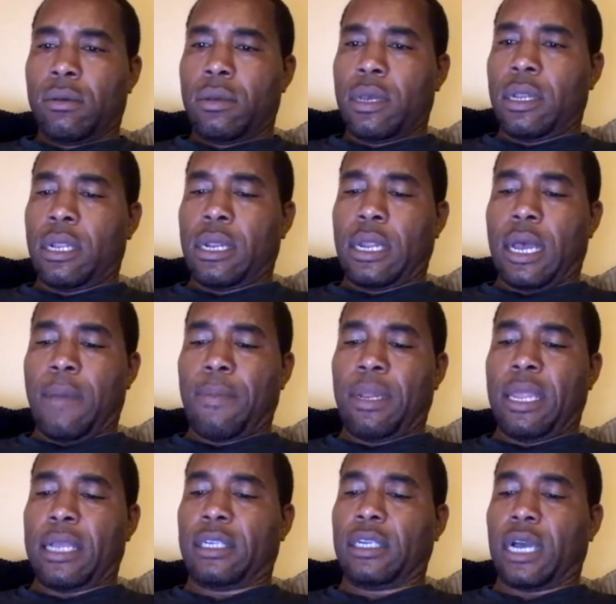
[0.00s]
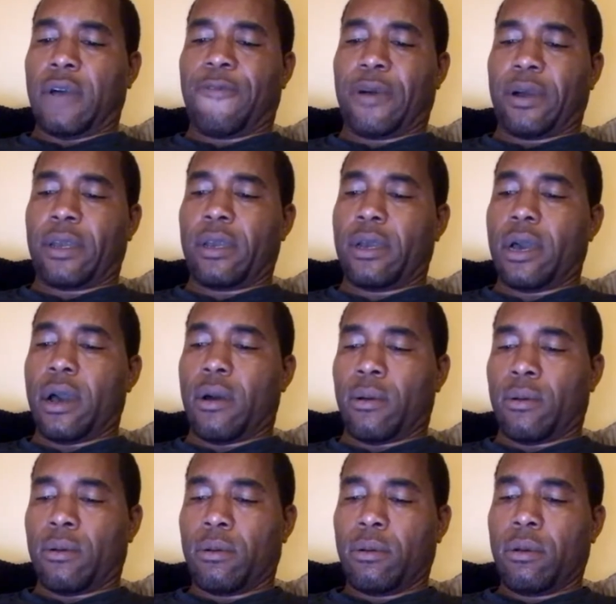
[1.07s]
And then I'm going to let y'all fucking go.
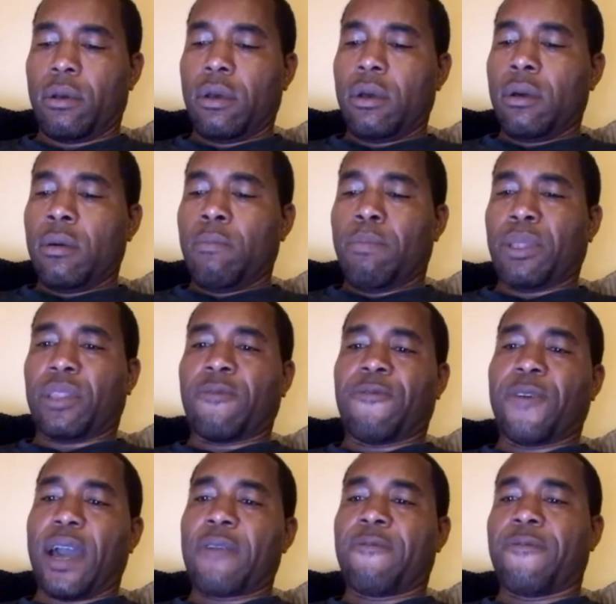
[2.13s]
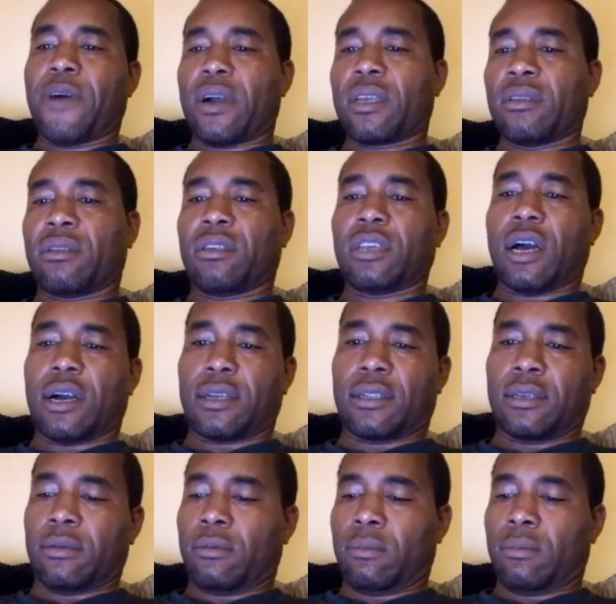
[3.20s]
But the fight fucking sucked.